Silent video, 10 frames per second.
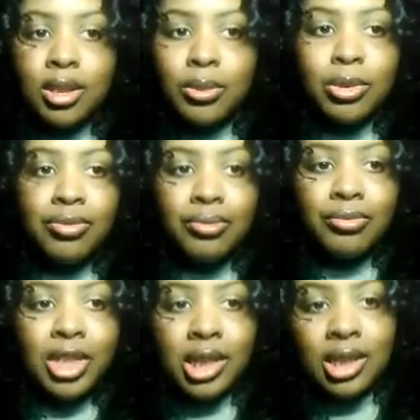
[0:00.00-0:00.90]
It was
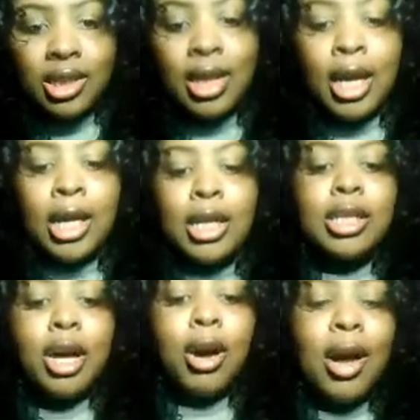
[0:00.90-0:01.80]
ridiculous.
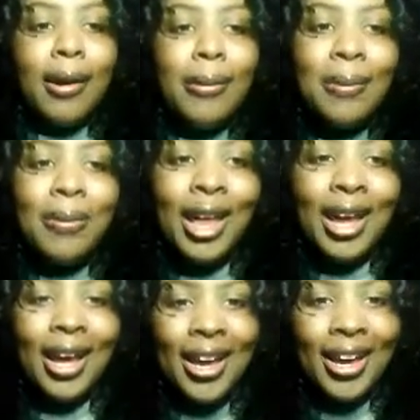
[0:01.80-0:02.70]
So
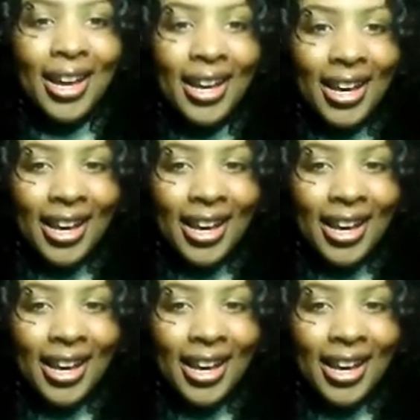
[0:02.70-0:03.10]
I'm like,